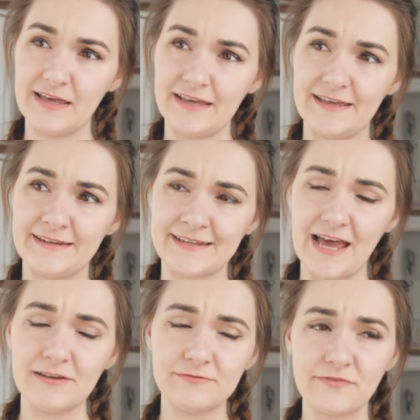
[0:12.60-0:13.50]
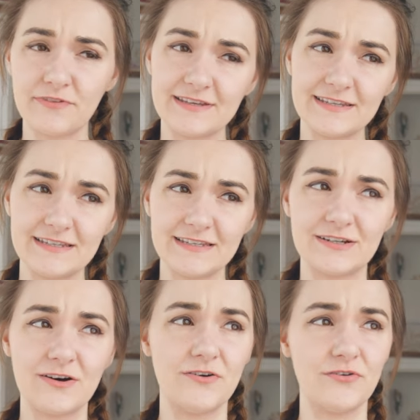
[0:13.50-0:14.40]
and I was
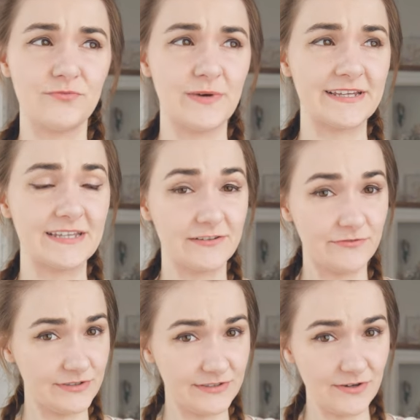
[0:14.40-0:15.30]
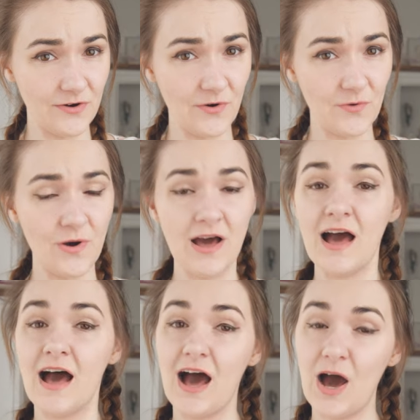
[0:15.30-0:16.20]
thinking of making video
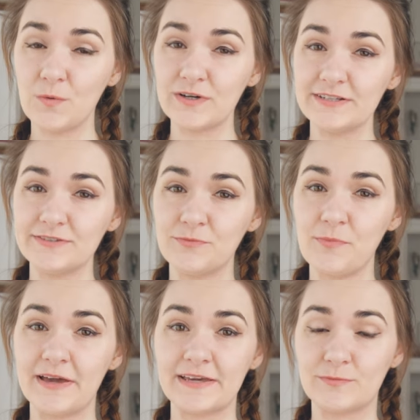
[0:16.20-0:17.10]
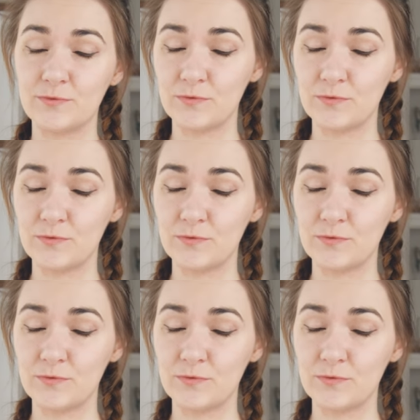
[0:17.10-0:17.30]
how can you make